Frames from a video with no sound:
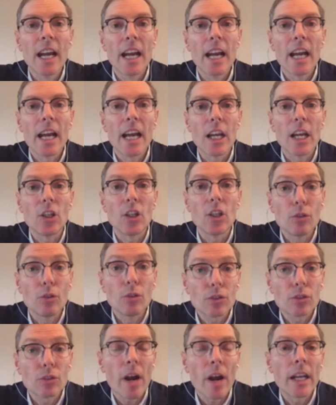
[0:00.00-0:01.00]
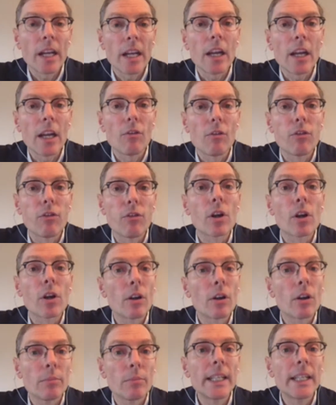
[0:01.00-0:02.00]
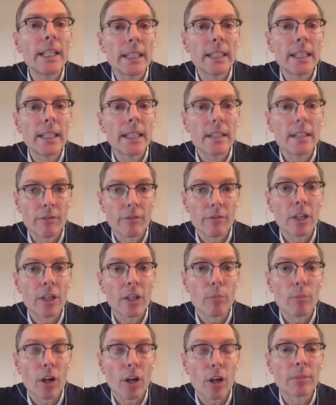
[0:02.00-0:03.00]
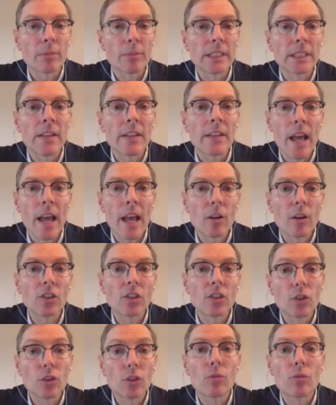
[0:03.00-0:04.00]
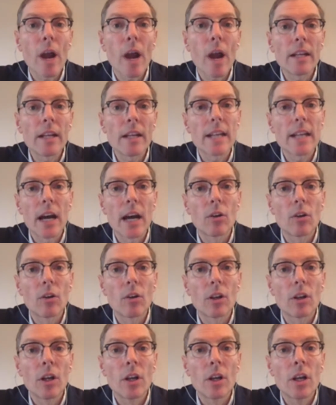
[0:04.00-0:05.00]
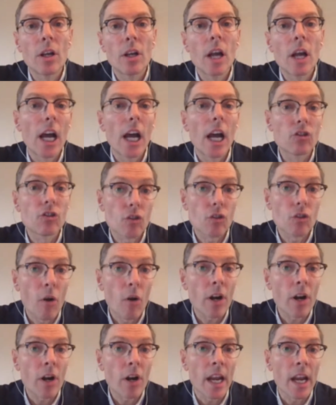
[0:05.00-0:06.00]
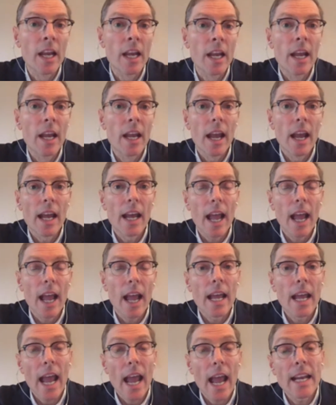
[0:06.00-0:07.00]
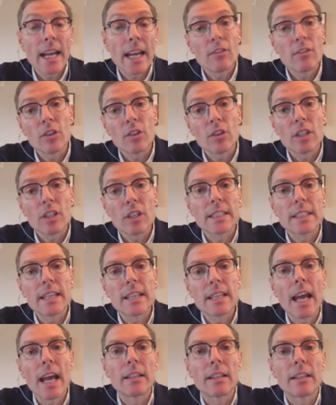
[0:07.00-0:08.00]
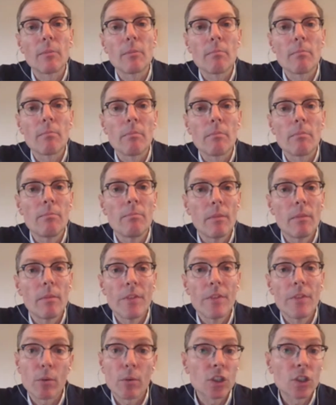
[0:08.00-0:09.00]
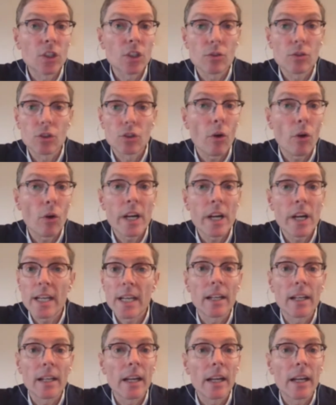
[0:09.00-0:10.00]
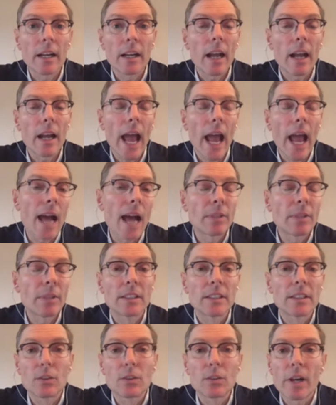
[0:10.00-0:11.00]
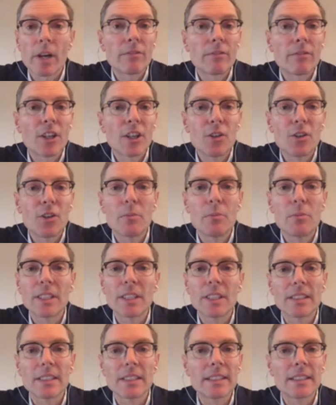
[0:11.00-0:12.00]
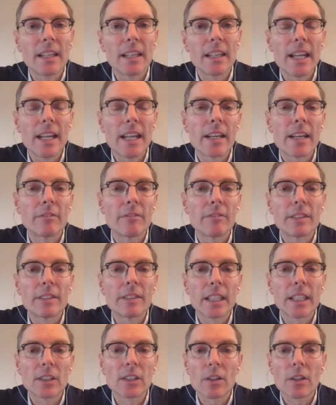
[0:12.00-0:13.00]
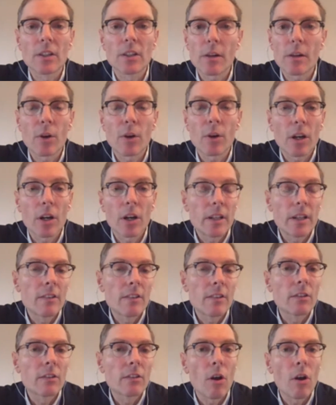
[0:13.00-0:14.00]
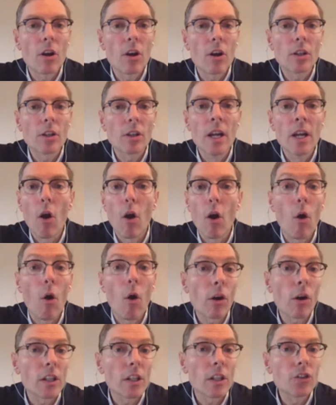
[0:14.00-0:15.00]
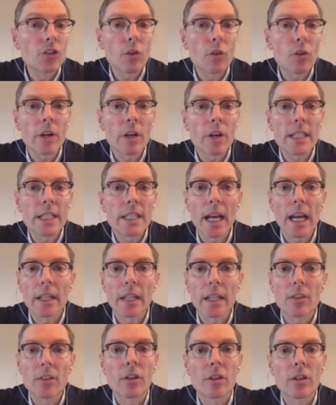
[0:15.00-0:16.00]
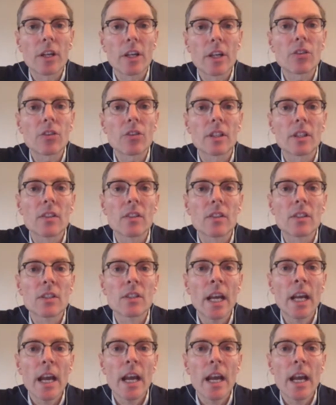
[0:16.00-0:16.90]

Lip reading: used writing for a completely different purpose, and that was to write down a story. And as you just said, there were storytelling happens wherever humans lived. So there were these long oral storytelling traditions.